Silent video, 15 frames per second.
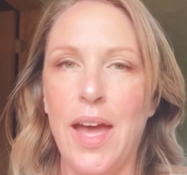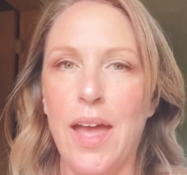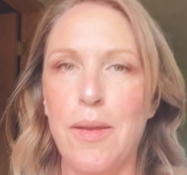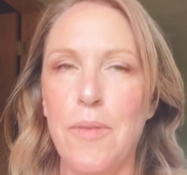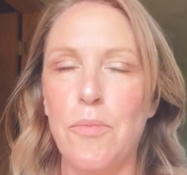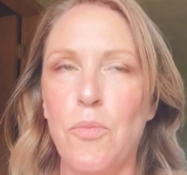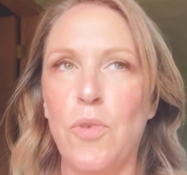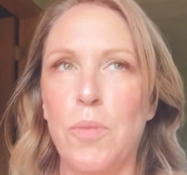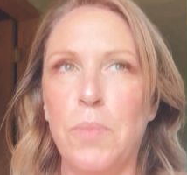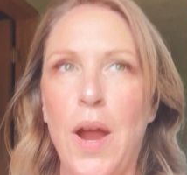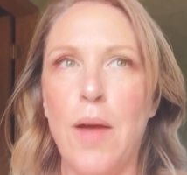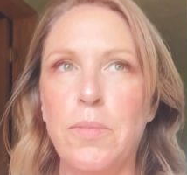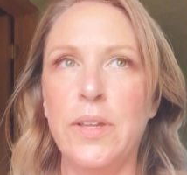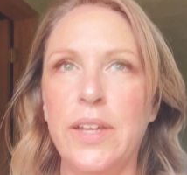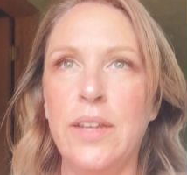I will
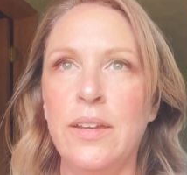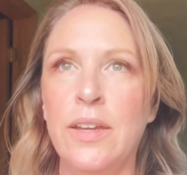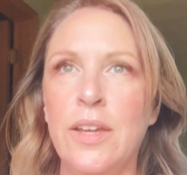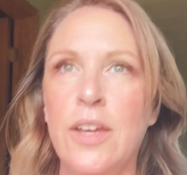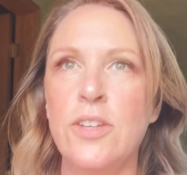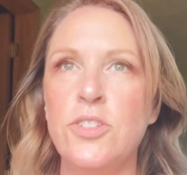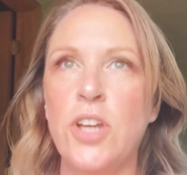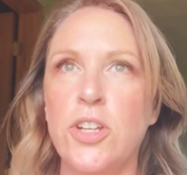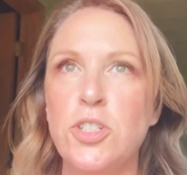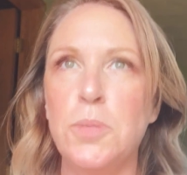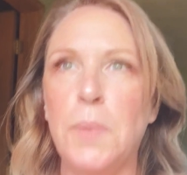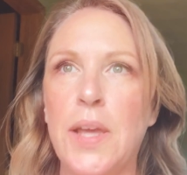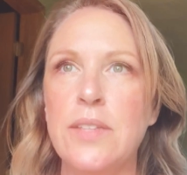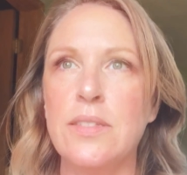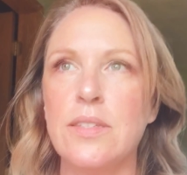probably
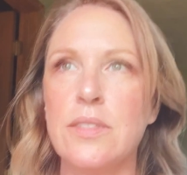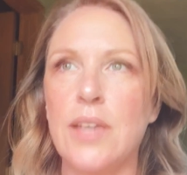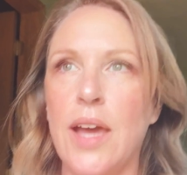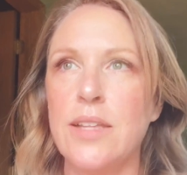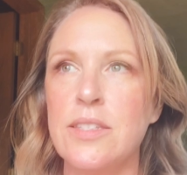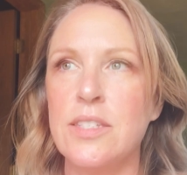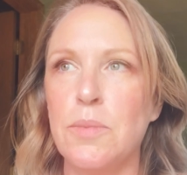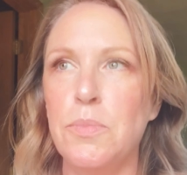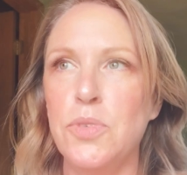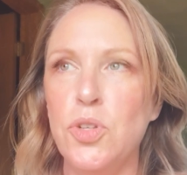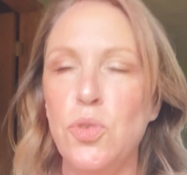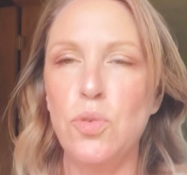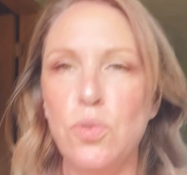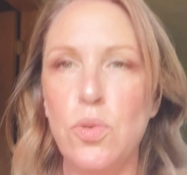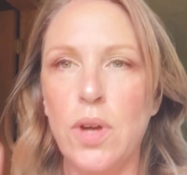touch bases on some
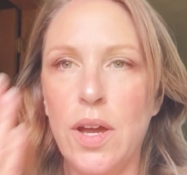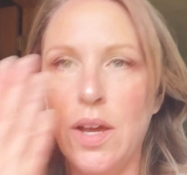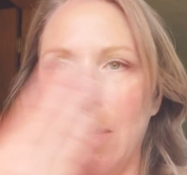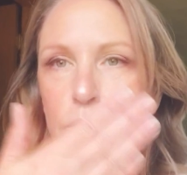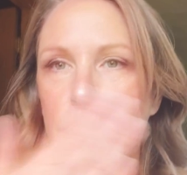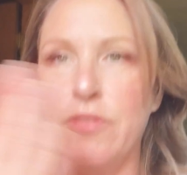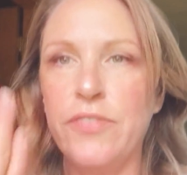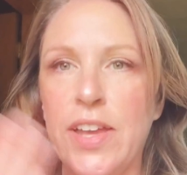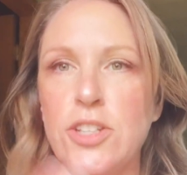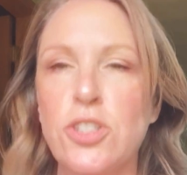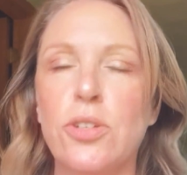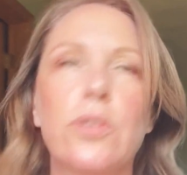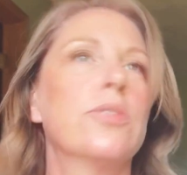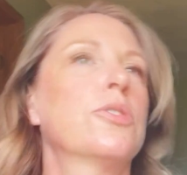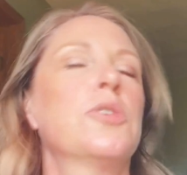new
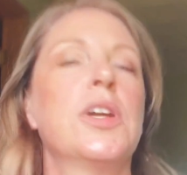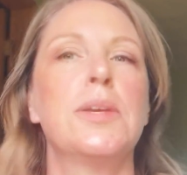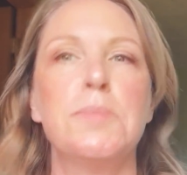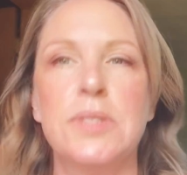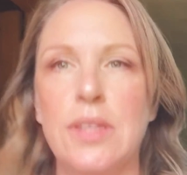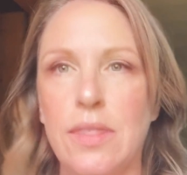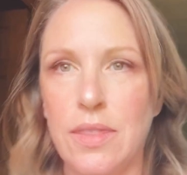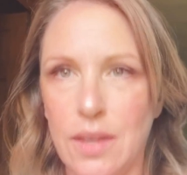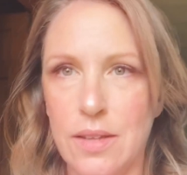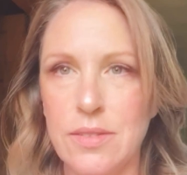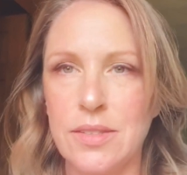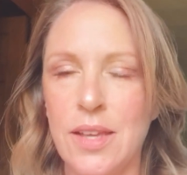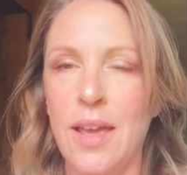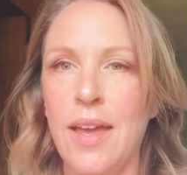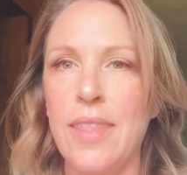facial creams and
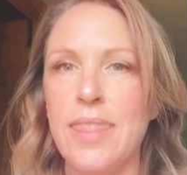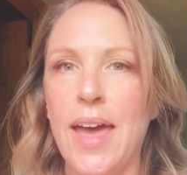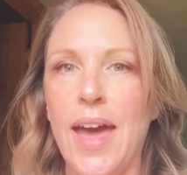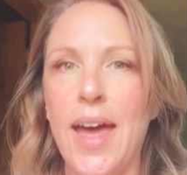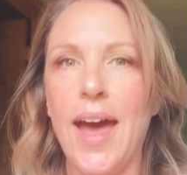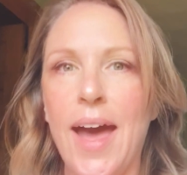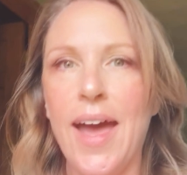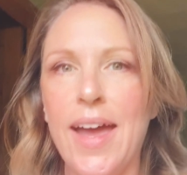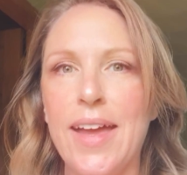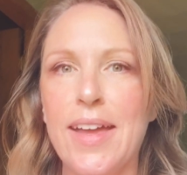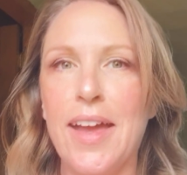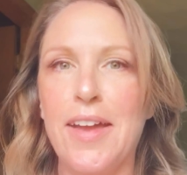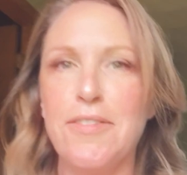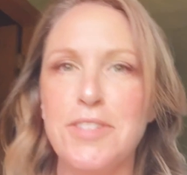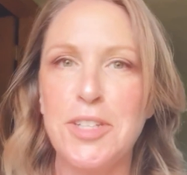things that I
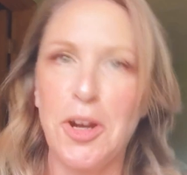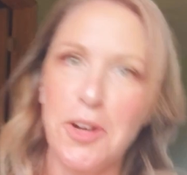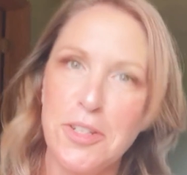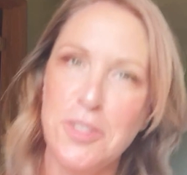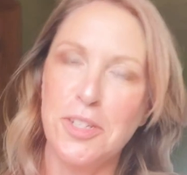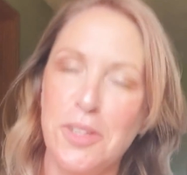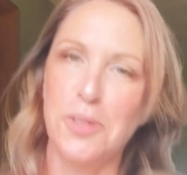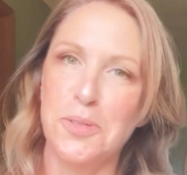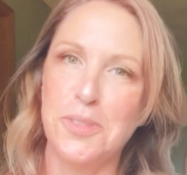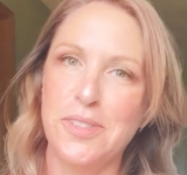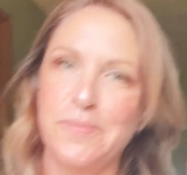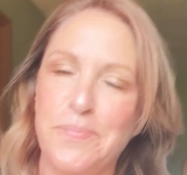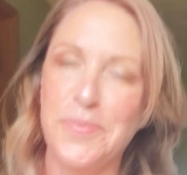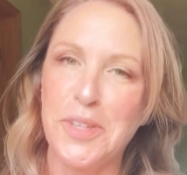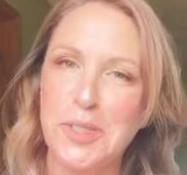have started to use.